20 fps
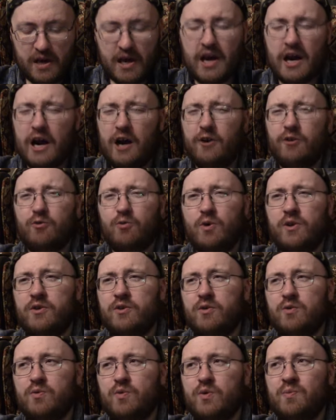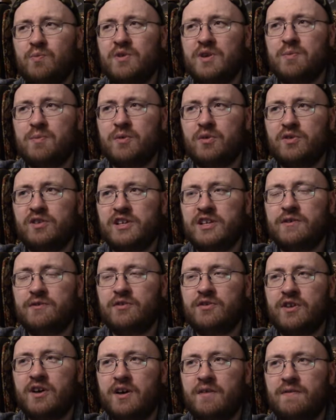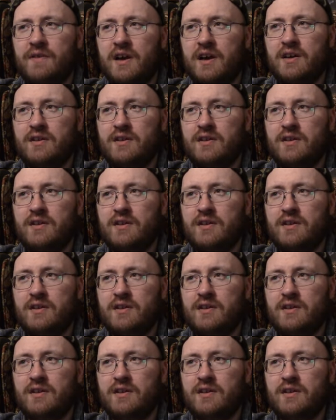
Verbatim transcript: I always wonder when people leave stuff,